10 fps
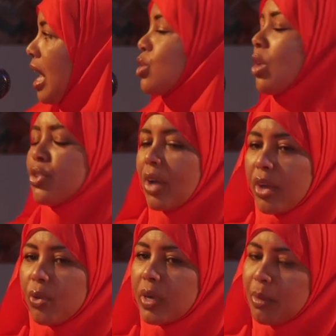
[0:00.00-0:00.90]
And so I
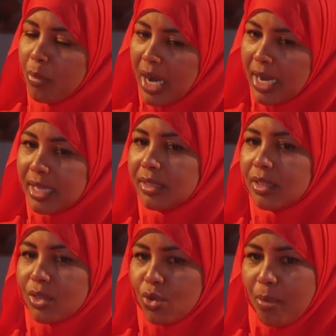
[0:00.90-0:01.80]
try to
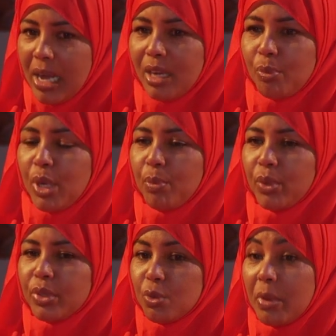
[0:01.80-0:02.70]
remind the Somali
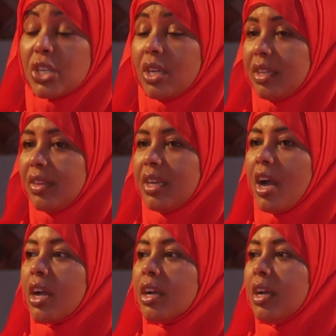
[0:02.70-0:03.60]
people, especially
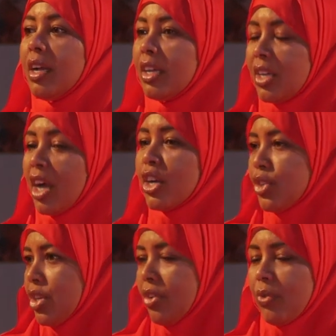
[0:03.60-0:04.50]
the
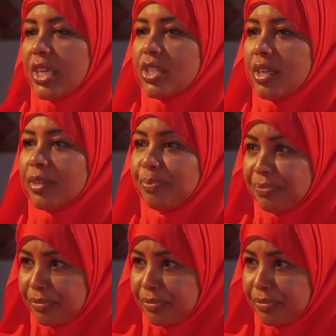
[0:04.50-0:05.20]
younger generation.